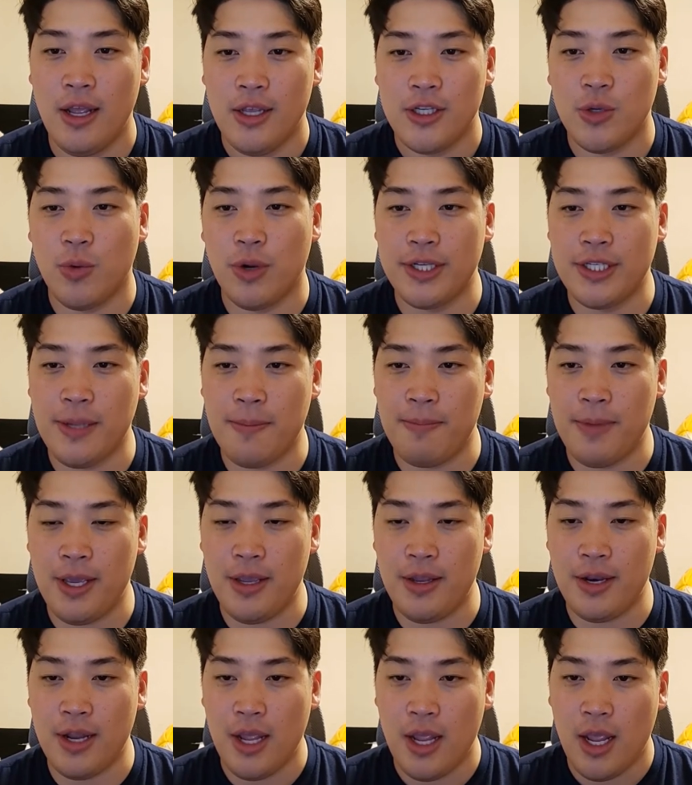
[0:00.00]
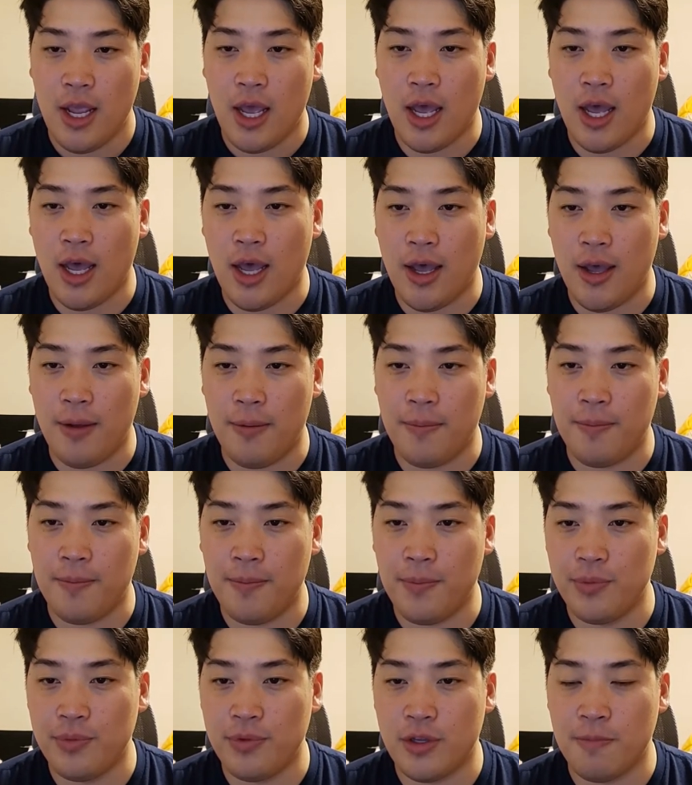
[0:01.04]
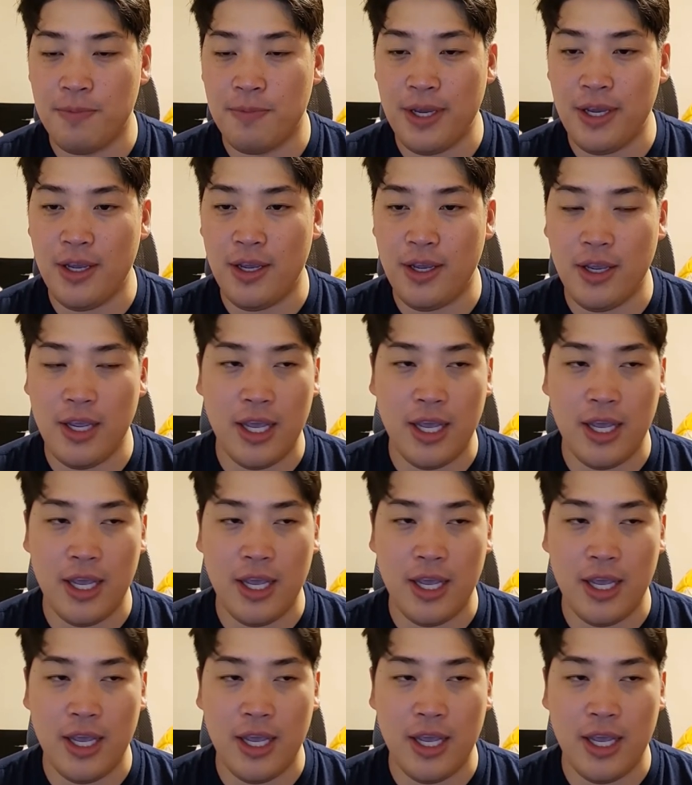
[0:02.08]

So what does it mean um, to be